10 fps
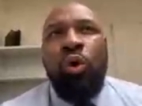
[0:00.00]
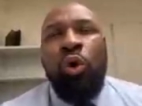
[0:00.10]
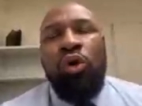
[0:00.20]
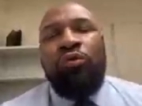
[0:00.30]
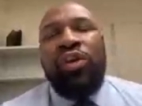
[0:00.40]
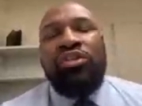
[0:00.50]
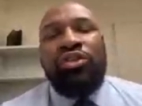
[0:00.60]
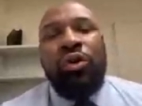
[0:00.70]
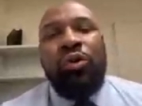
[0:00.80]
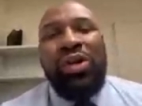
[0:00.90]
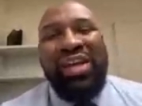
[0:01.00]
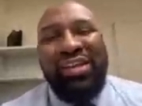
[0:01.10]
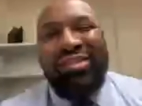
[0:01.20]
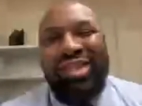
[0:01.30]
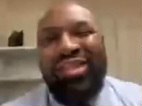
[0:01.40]
or if it showed
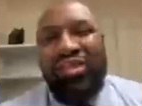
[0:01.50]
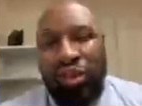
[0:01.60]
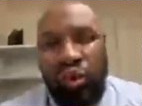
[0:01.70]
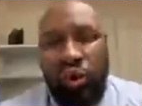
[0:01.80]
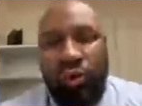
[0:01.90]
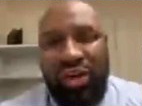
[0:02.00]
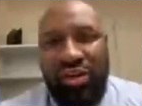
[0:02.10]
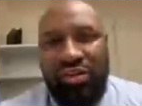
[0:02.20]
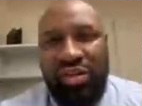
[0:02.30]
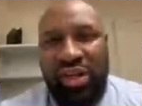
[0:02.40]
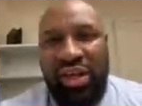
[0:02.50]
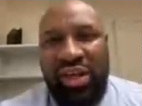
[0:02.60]
his insecurities